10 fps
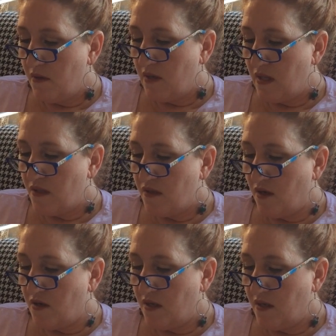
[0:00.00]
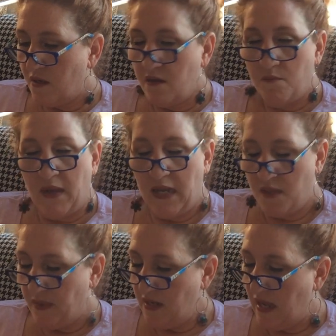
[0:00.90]
it got started. My
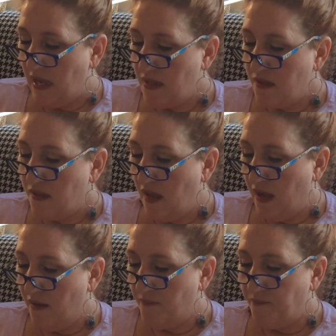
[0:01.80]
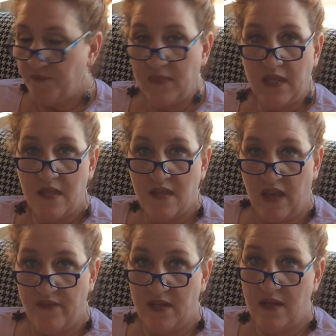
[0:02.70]
husband has
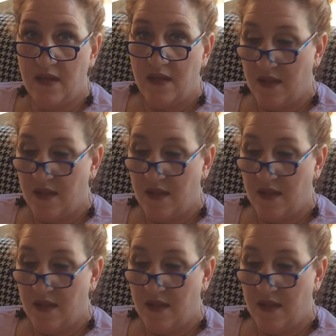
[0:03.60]
7